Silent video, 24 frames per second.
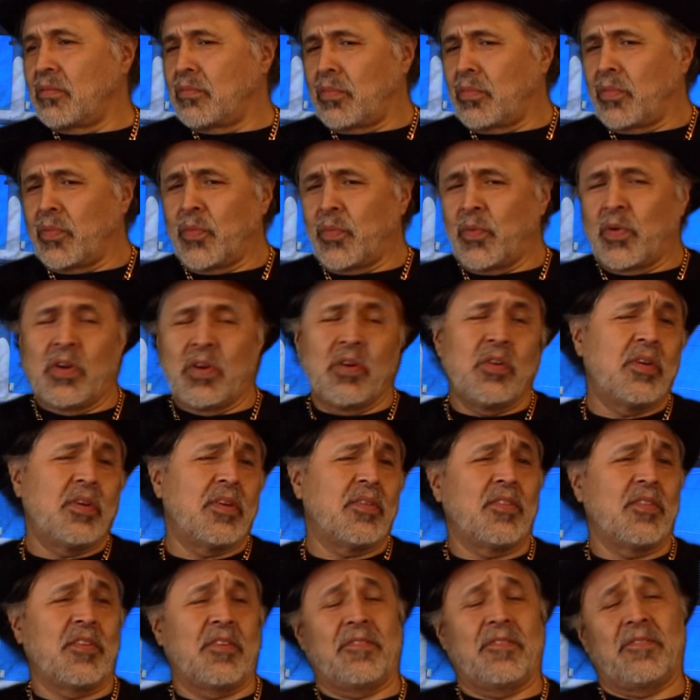With
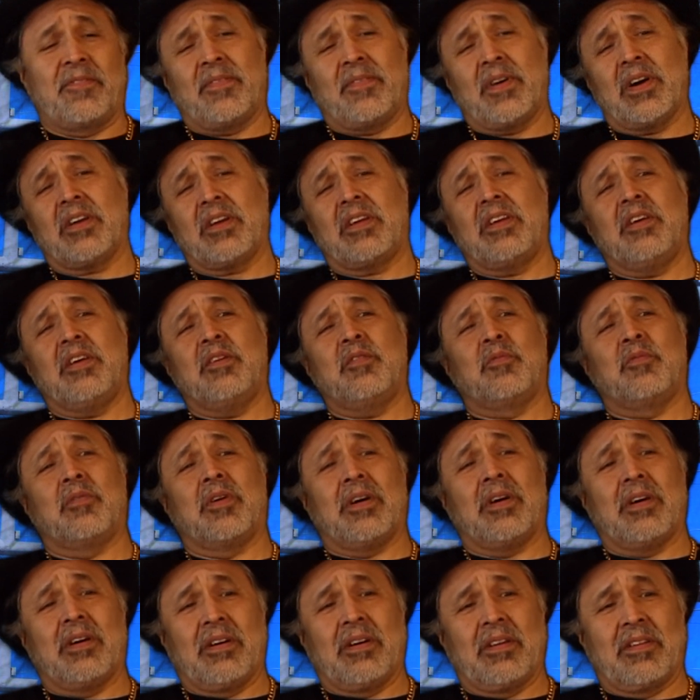whoever the fuck he
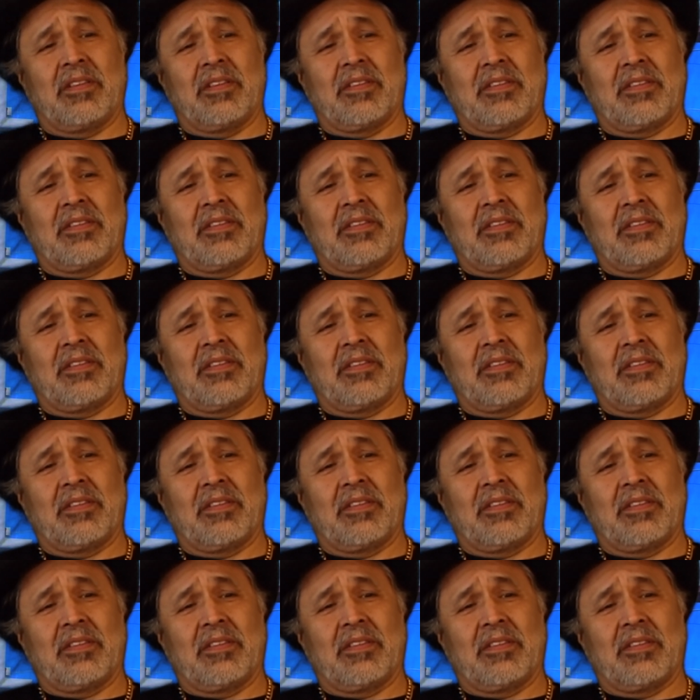wants.